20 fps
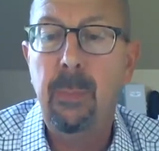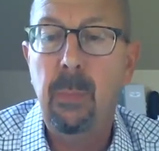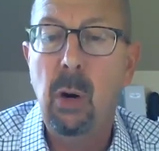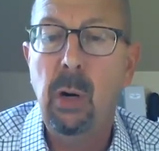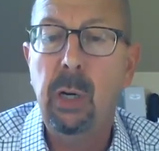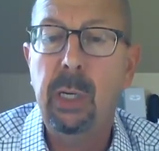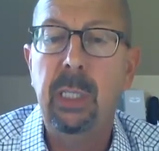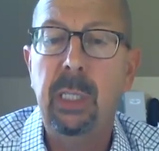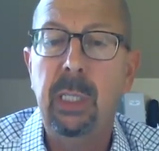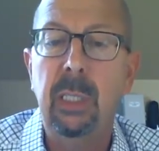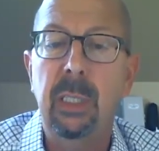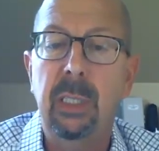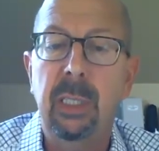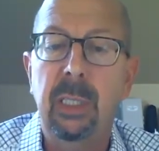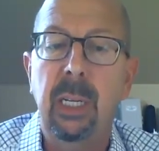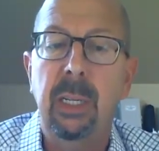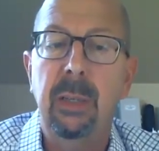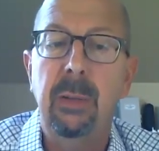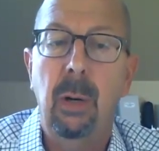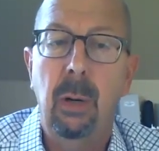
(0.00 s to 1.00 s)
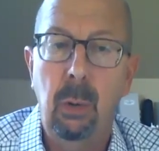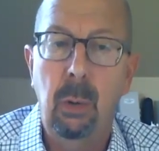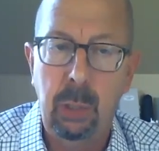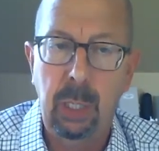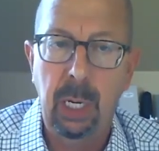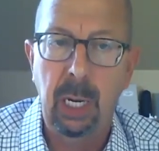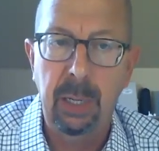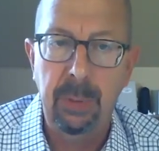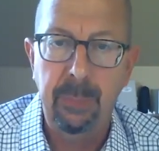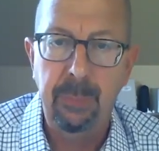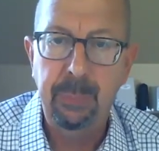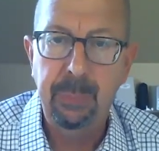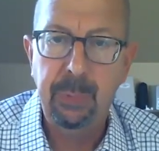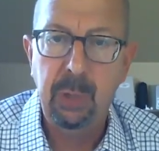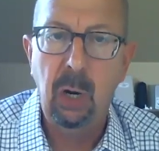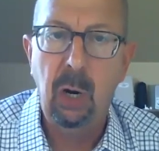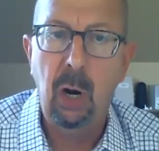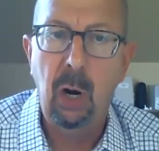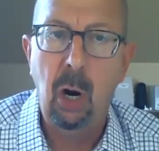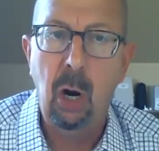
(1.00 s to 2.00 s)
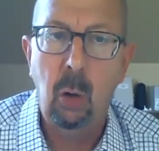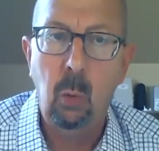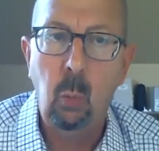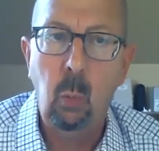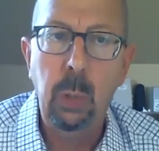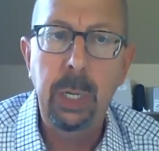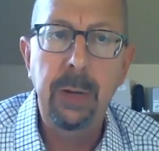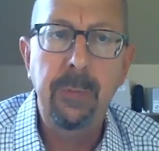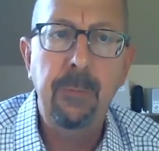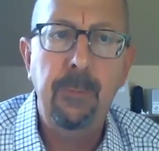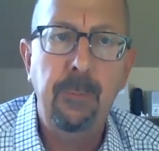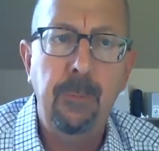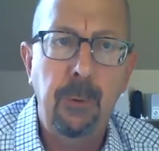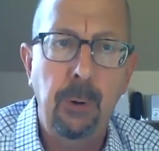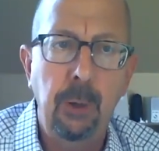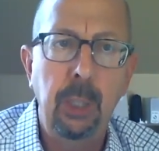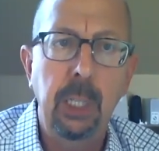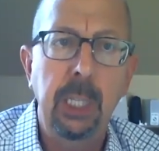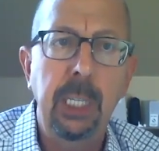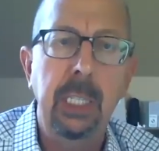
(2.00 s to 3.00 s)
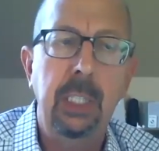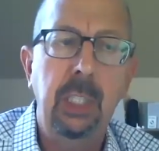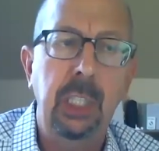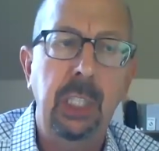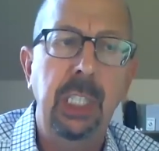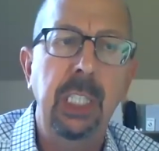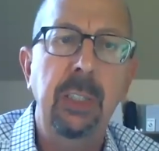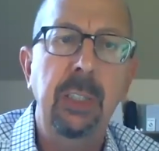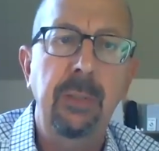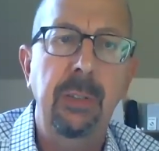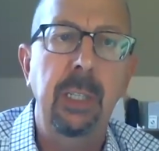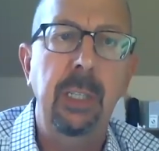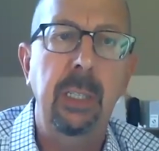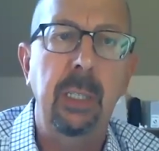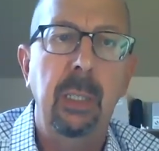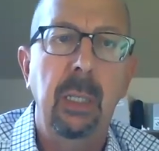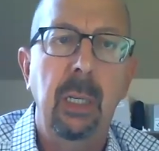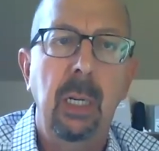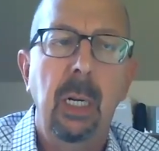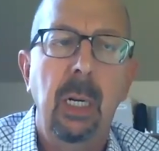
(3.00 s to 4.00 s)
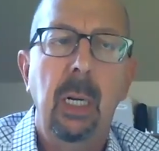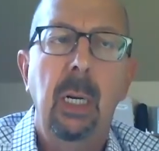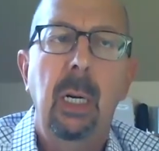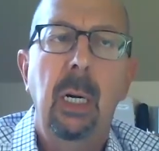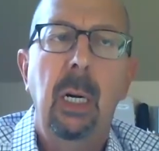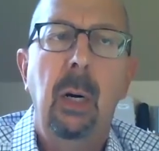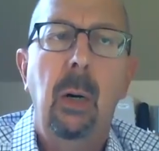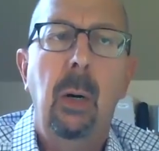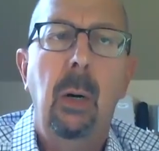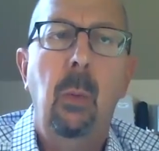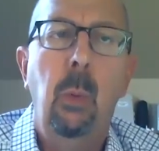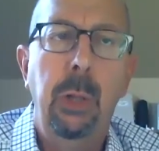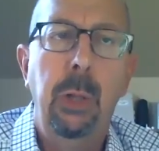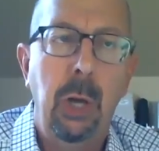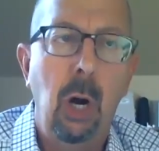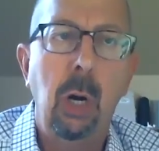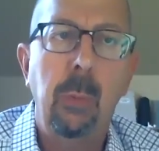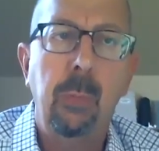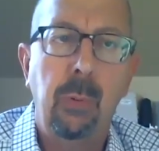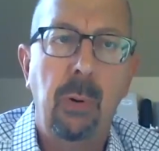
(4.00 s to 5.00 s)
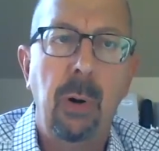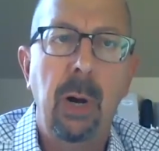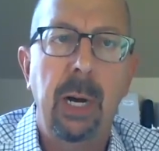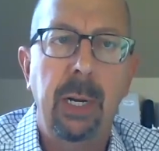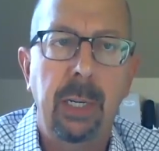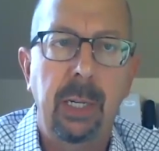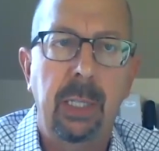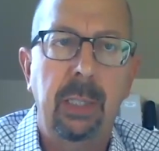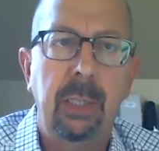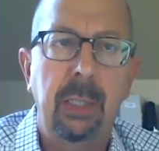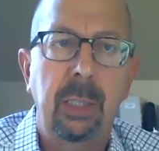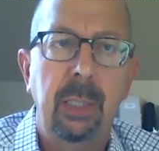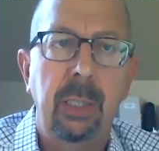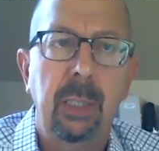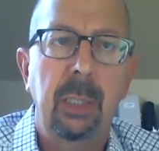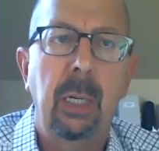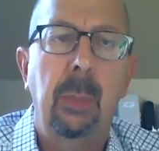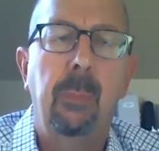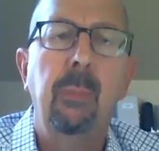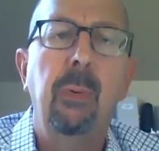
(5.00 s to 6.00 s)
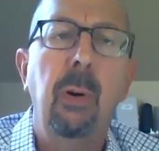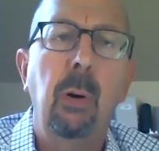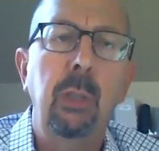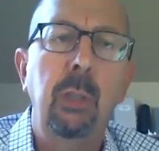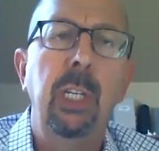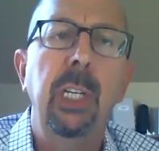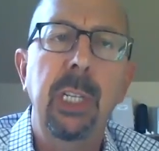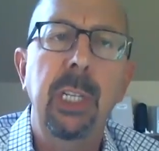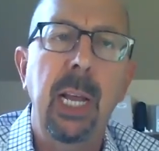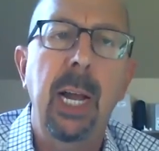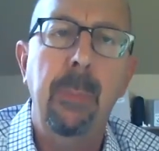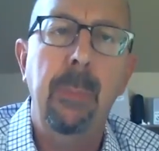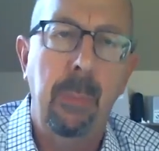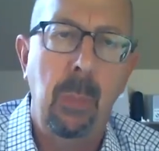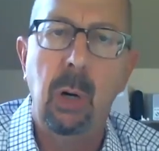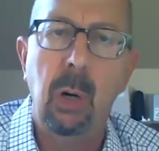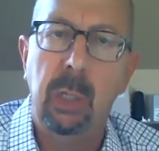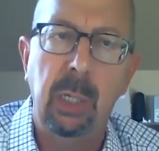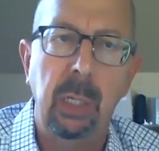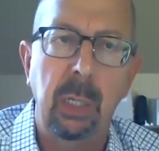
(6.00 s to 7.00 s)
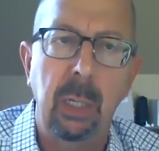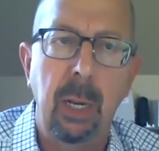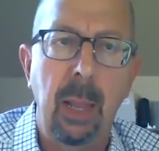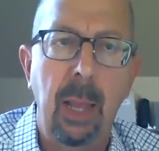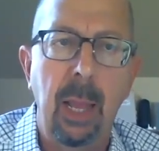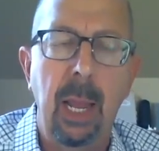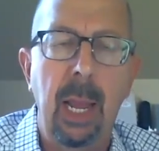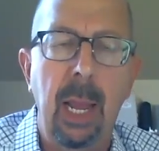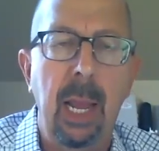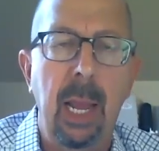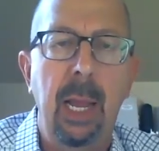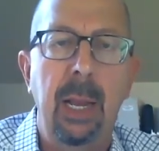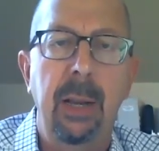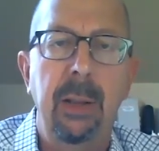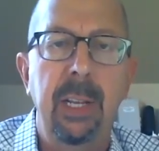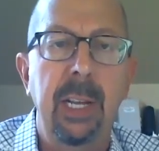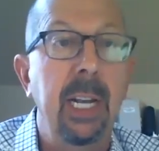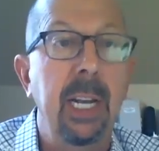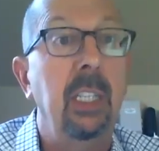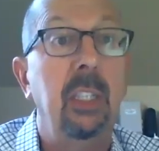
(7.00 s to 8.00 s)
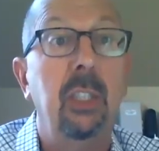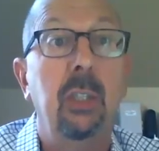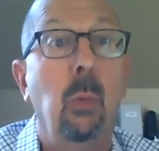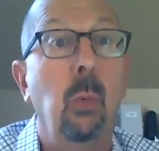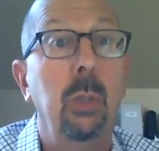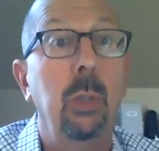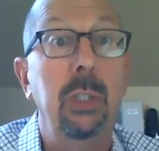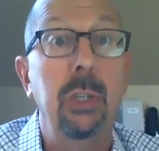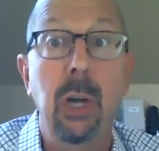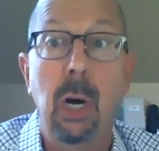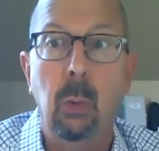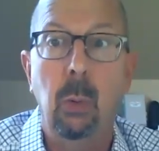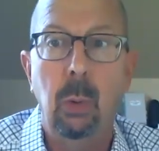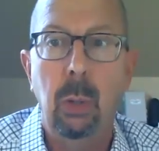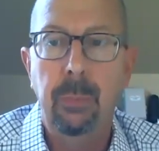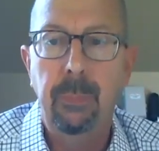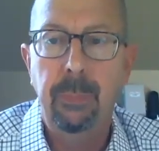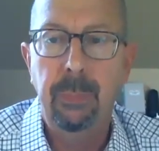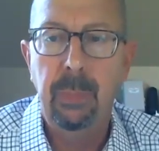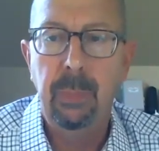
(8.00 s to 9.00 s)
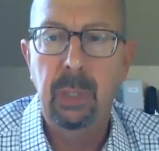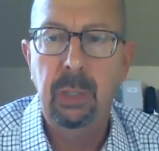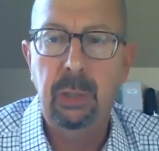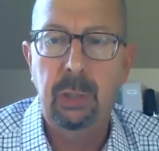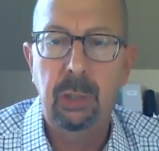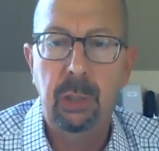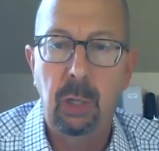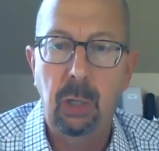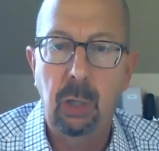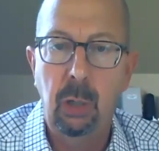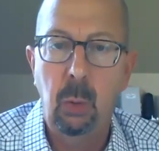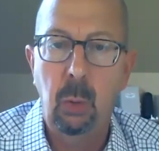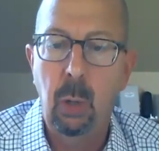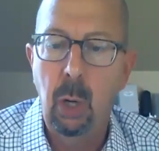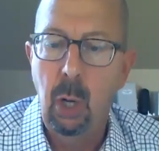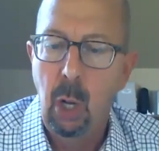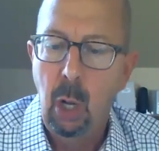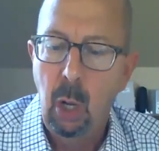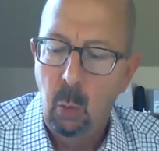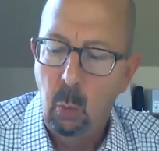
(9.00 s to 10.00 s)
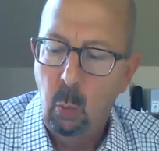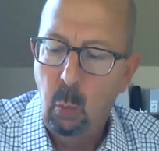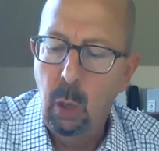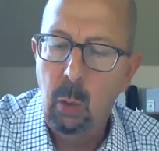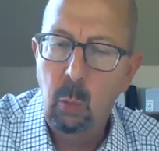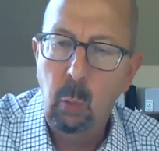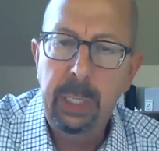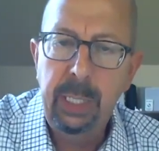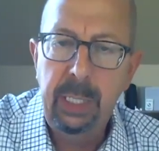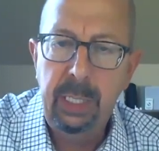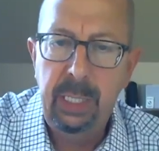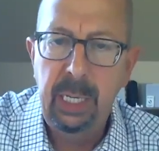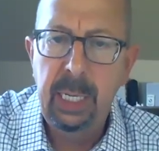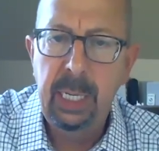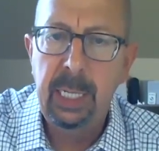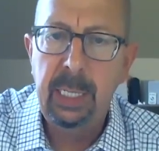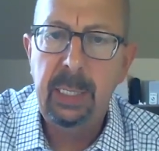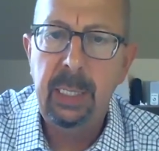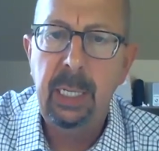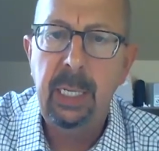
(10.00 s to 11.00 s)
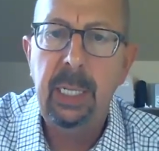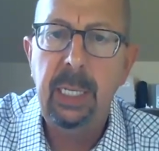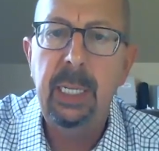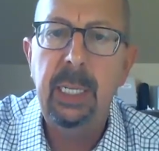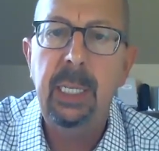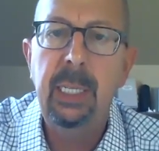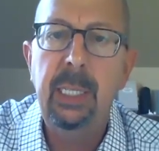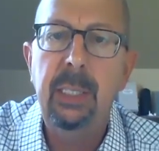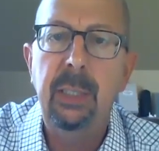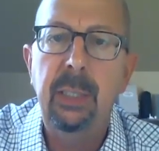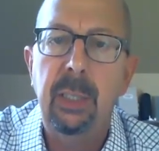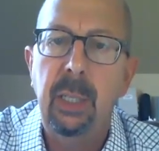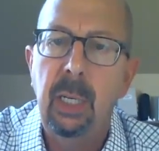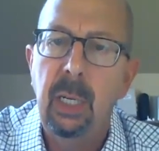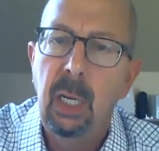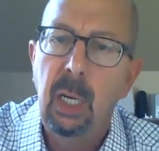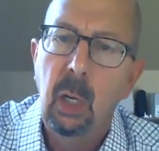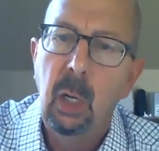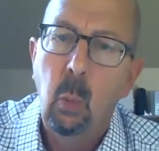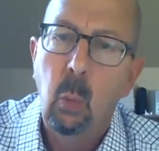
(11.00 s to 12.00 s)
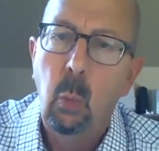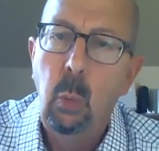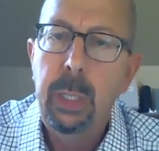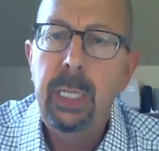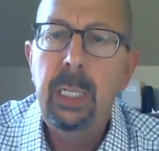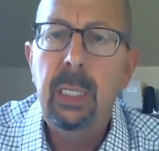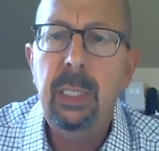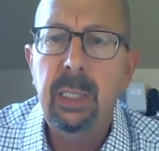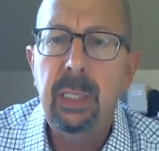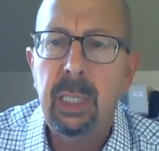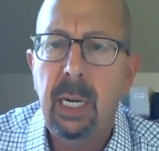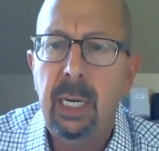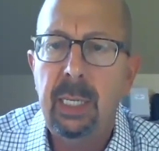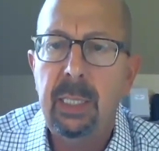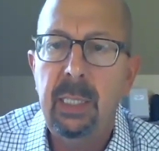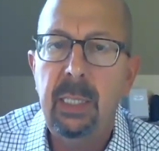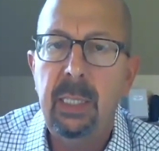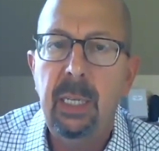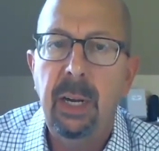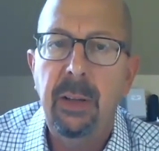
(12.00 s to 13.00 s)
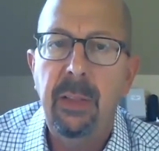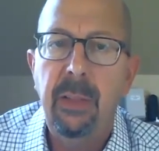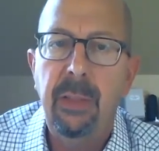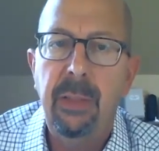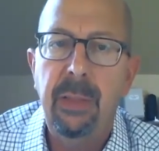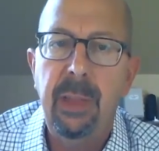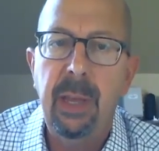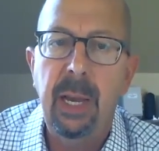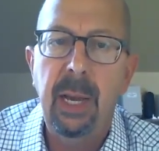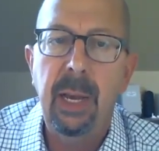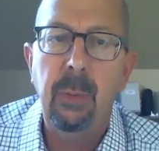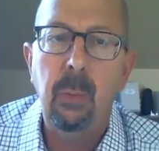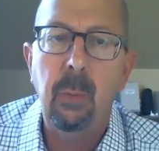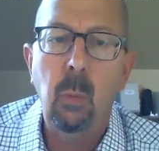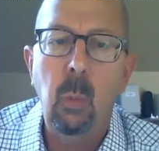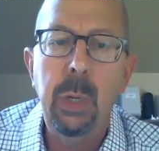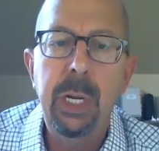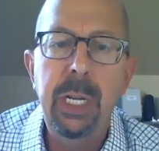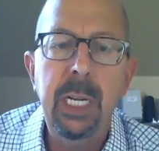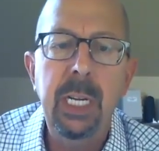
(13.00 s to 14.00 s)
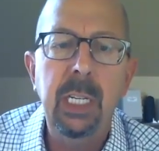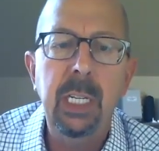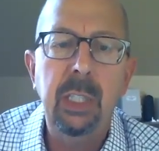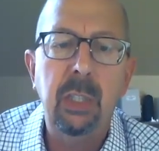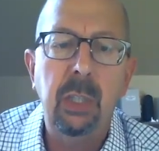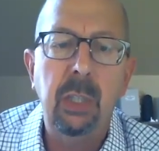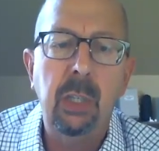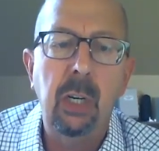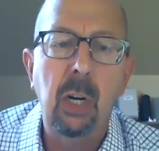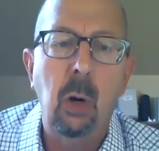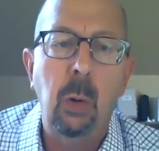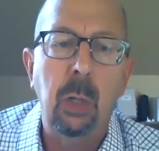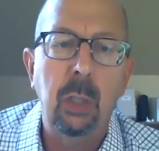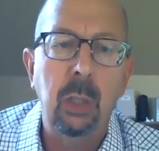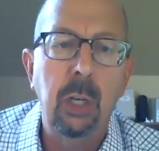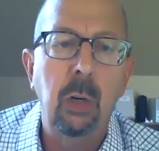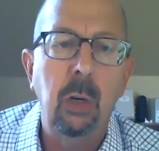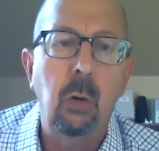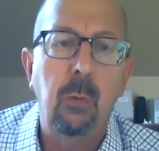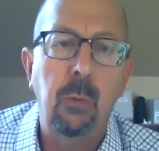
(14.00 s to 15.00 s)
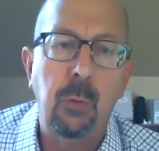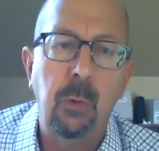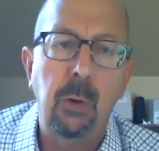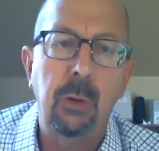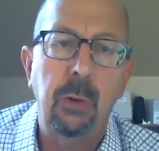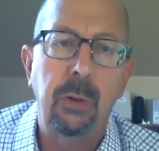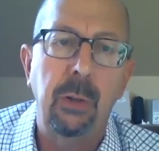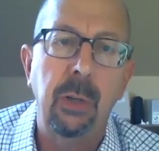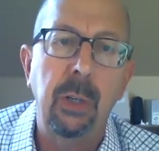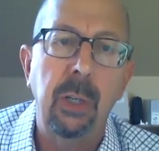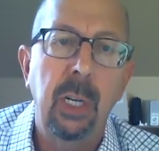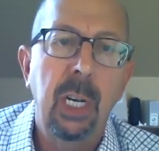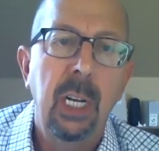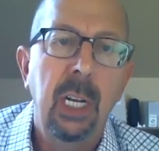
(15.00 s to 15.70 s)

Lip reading: market and said, okay, are we fully achieving with our products approaching that market? And the answer was no. So what we did is we decided that we needed to go a little further,